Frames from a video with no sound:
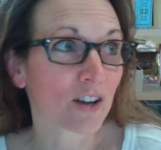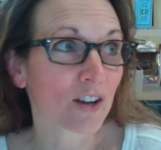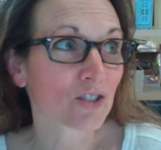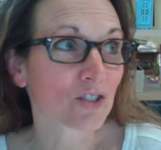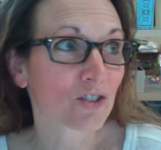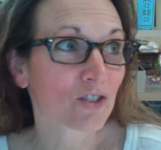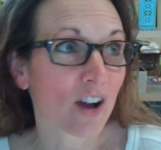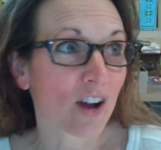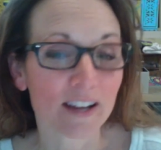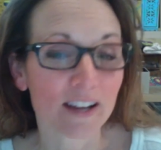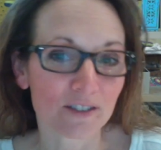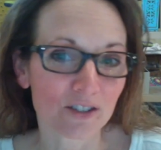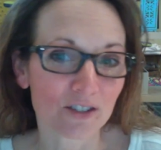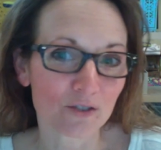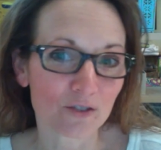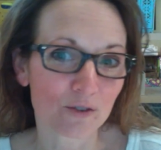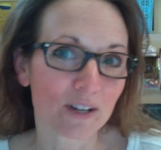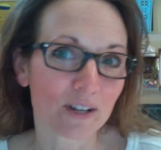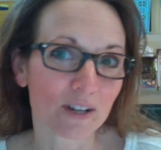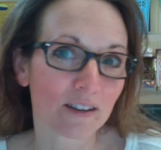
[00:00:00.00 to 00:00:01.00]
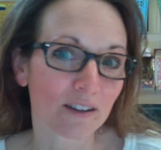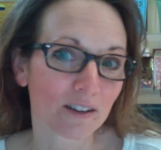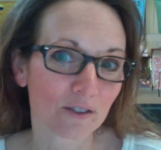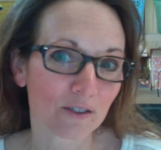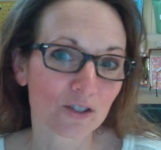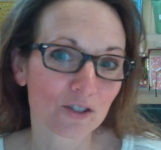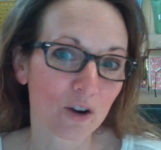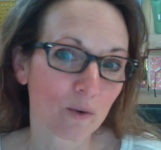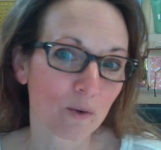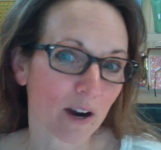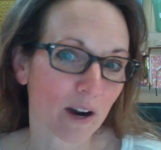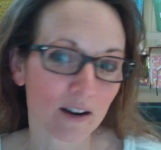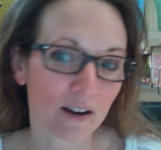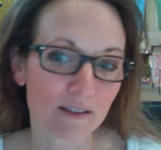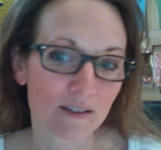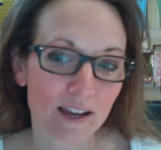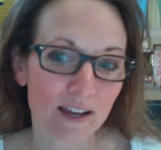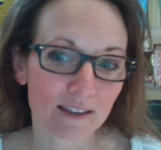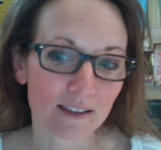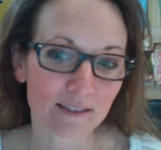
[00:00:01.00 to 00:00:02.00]
drawn out story that goes nowhere
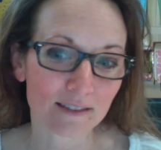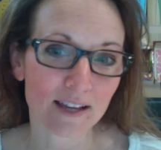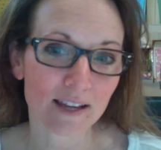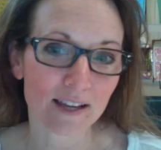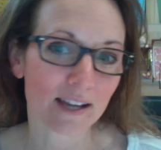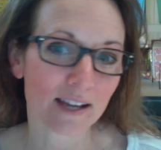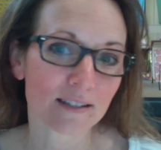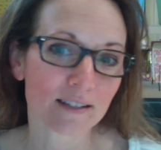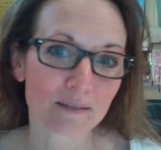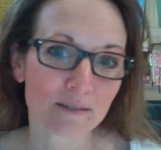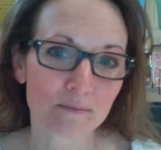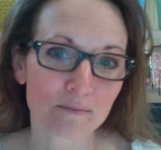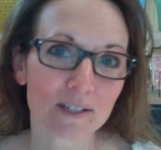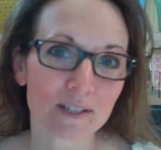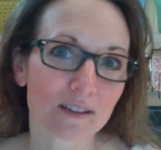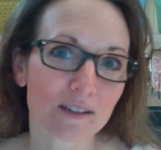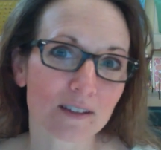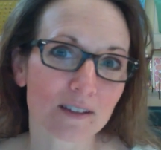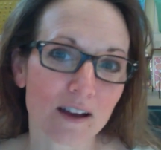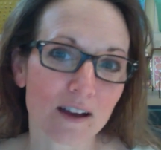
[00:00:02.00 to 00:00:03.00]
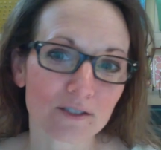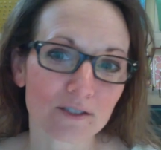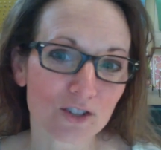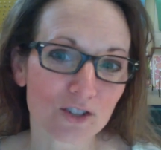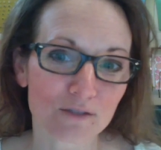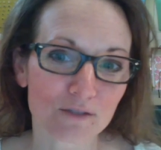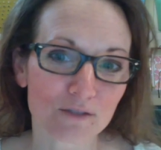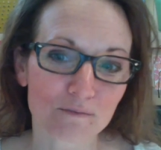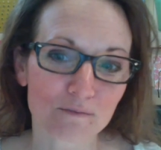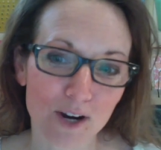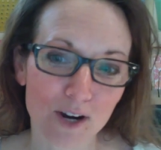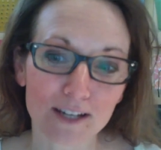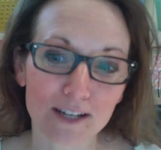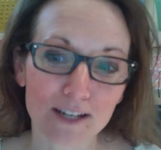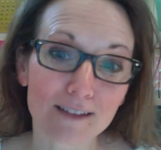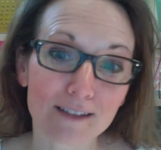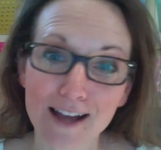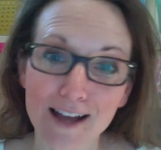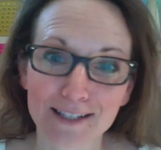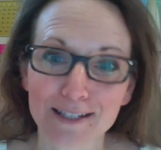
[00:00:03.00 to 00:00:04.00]
that ends in McDonald's parking
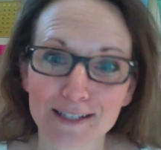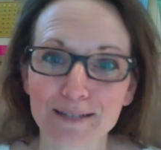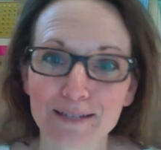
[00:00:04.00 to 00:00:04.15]
lots.